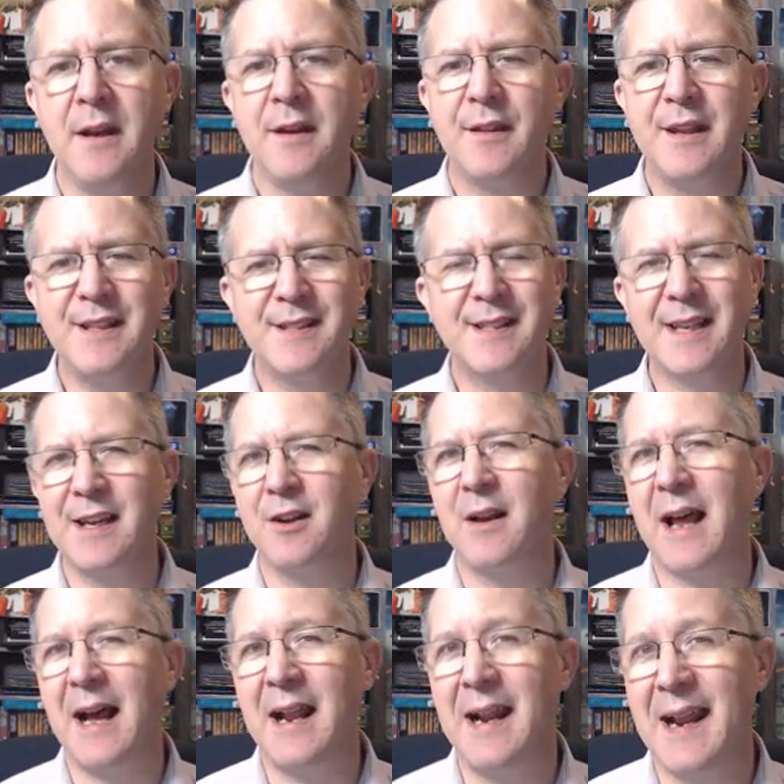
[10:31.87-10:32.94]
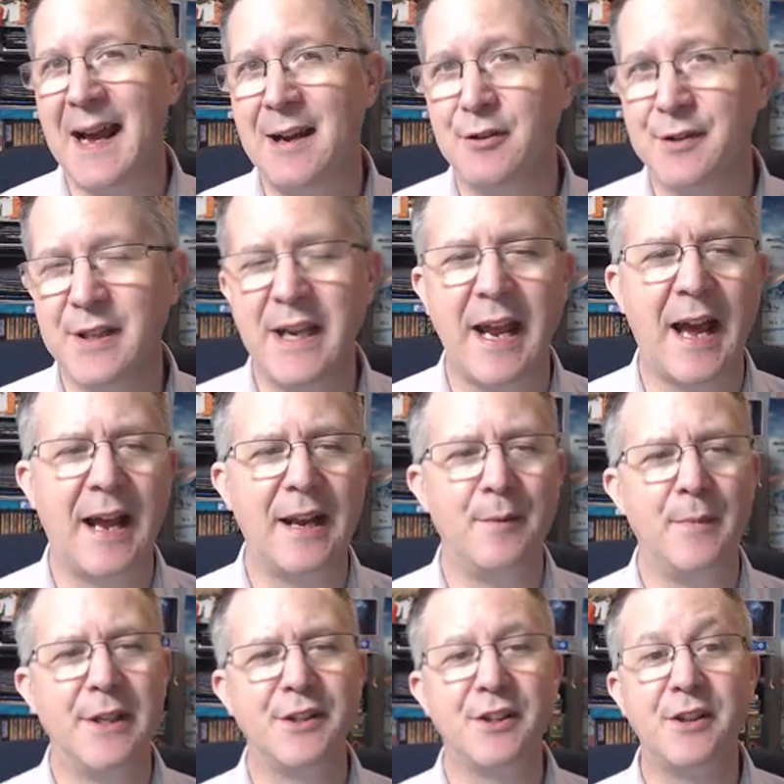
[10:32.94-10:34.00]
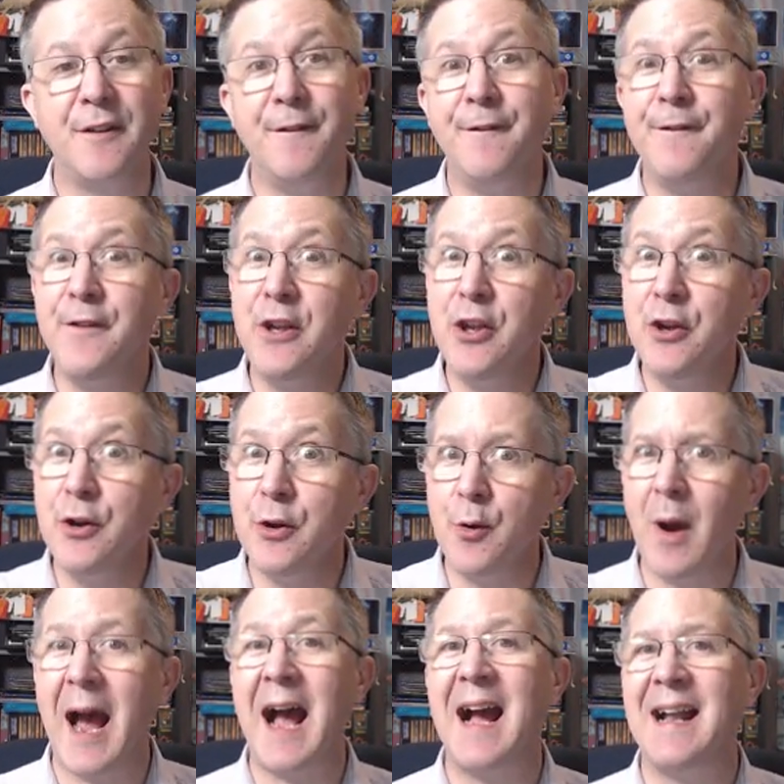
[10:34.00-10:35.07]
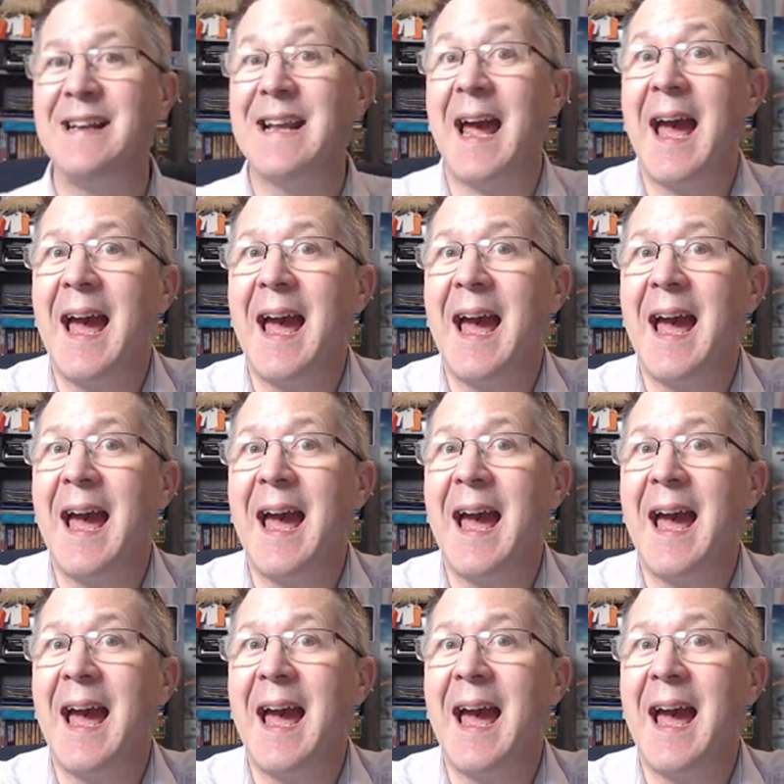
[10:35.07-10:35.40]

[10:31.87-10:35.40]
This skill allows the animist to view and